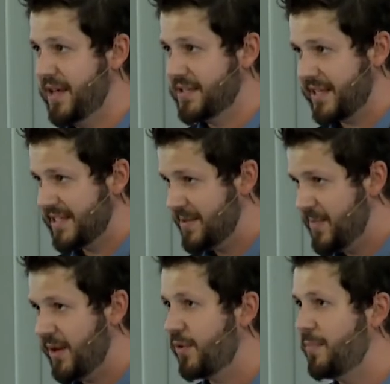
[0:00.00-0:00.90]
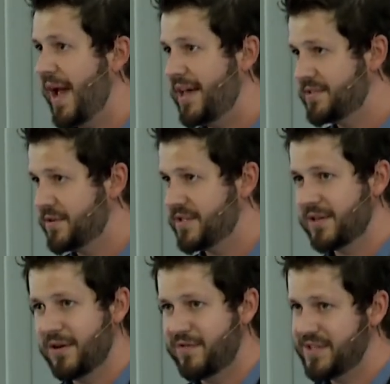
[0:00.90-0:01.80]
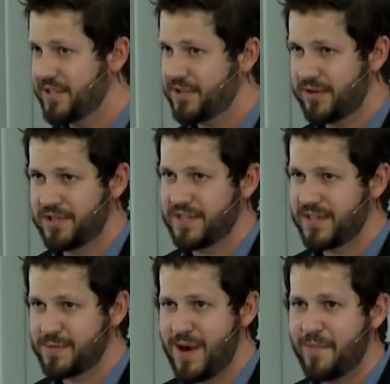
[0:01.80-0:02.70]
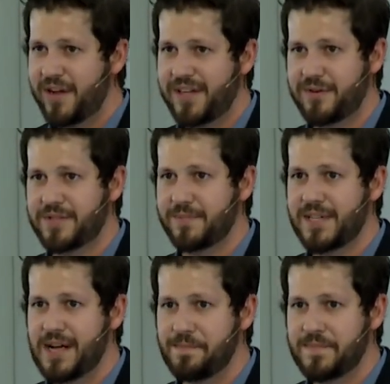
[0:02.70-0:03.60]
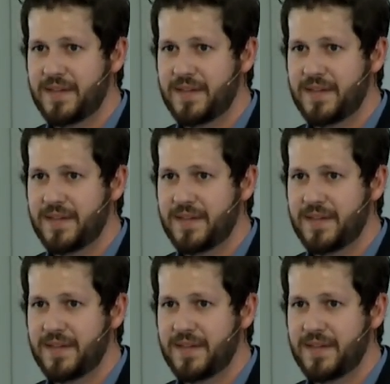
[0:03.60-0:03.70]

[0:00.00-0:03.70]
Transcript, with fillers: So I get to meet with pastors and go visit churches. That's why I'm not here sometime.